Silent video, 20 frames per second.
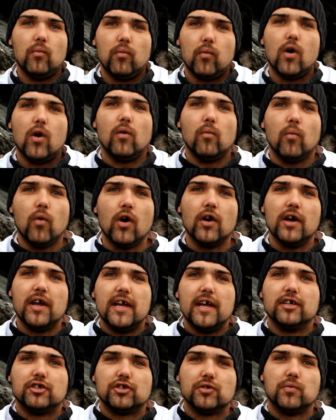what it
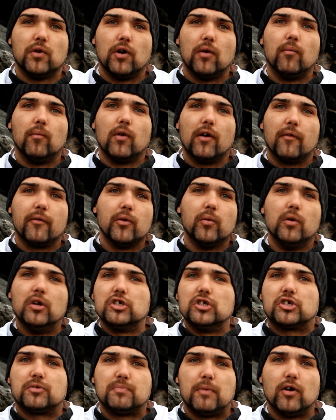is you want. Whether you
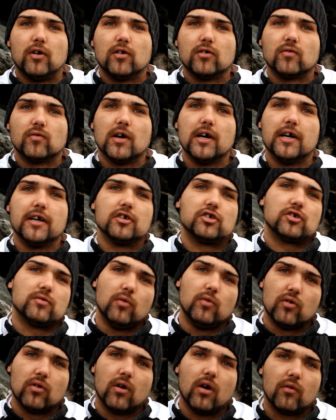want a spotted ray, a
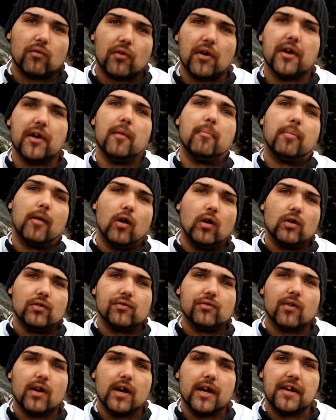small-eyed ray, a
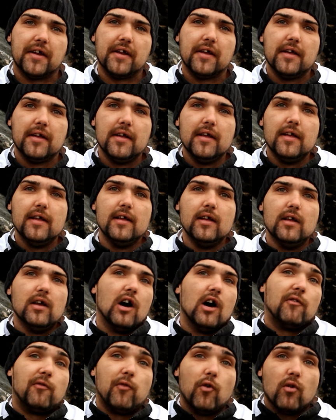blonde ray,
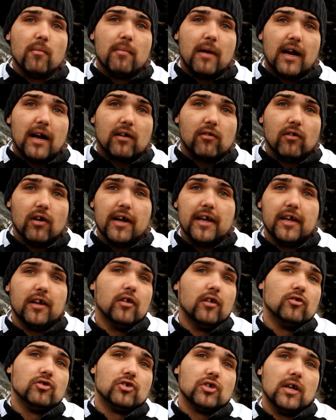a thornback ray,
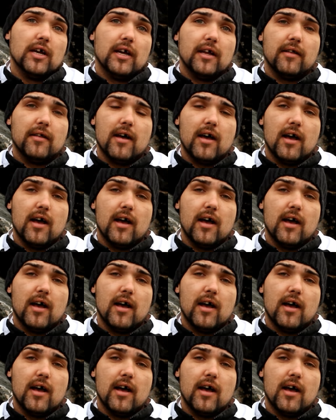an undulate.